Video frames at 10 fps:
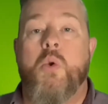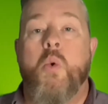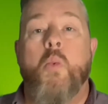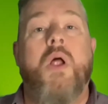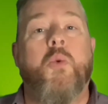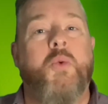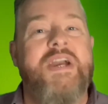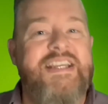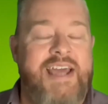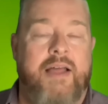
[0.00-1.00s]
While
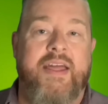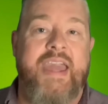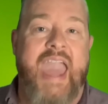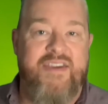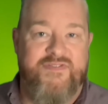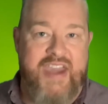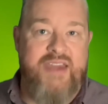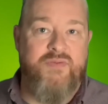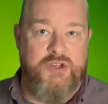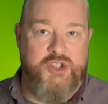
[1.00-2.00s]
retelling a
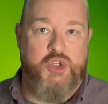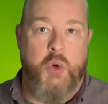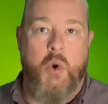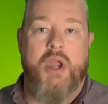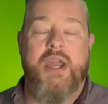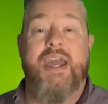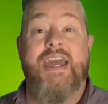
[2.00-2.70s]
favorite story